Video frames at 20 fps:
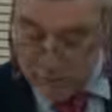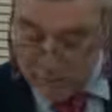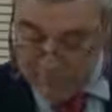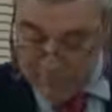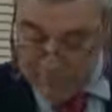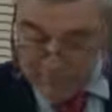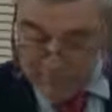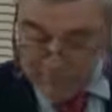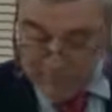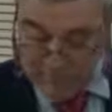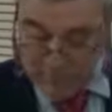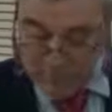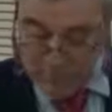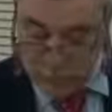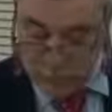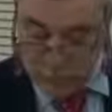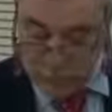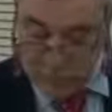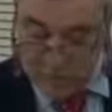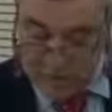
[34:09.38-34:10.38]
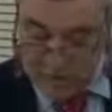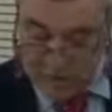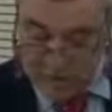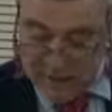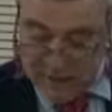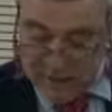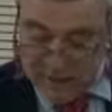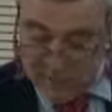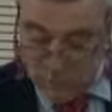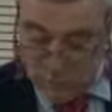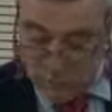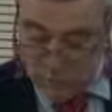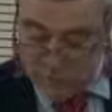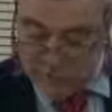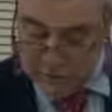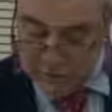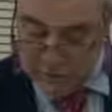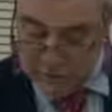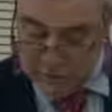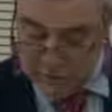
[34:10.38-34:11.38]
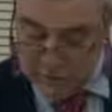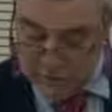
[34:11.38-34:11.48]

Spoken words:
pumps to sterilize the water